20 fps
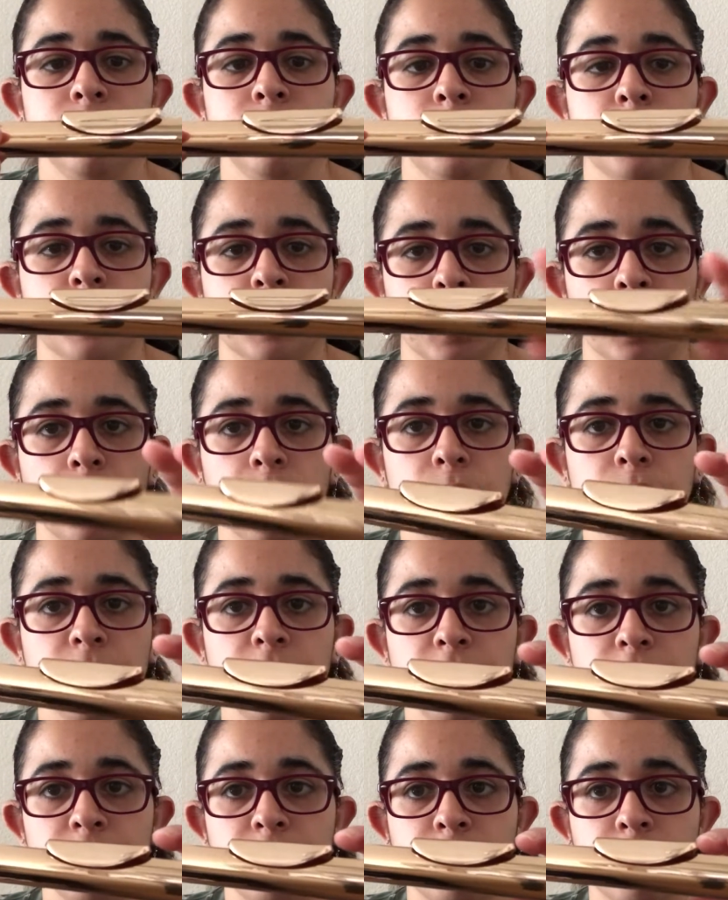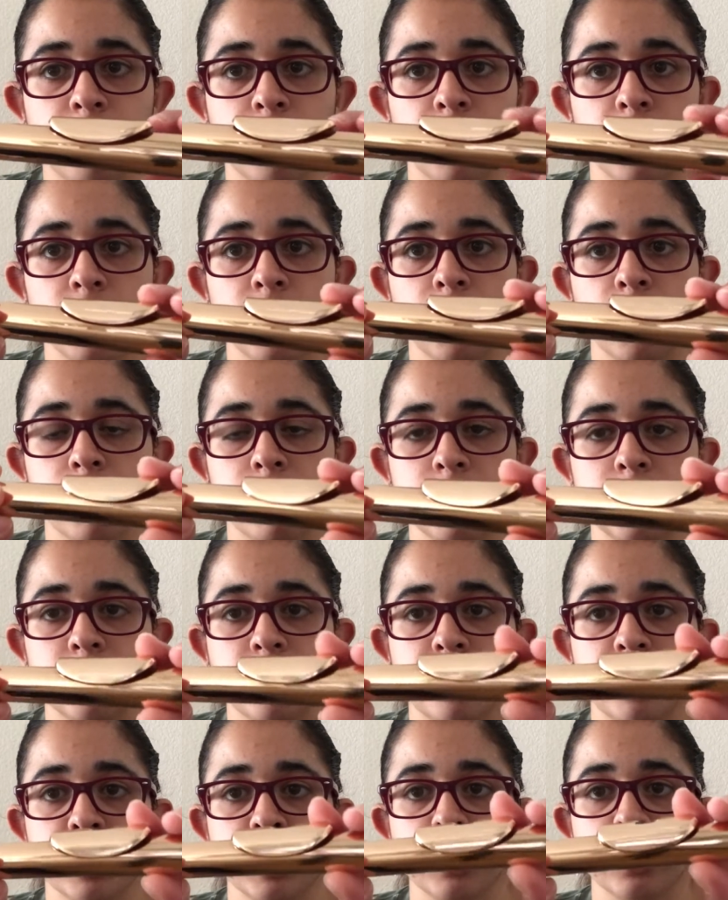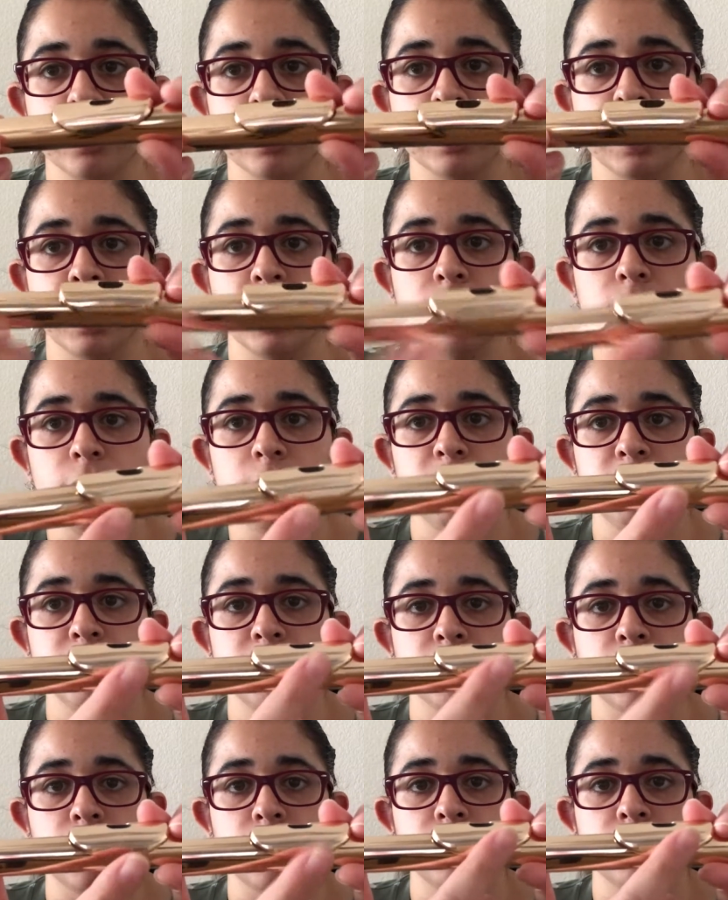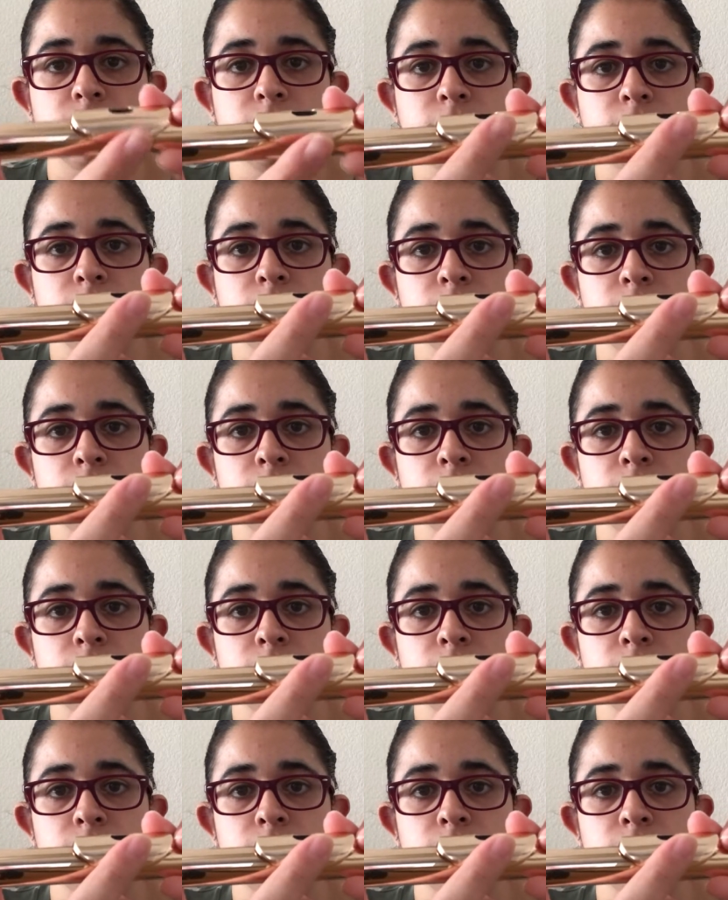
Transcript: So therefore, you always want to make sure that your lip is on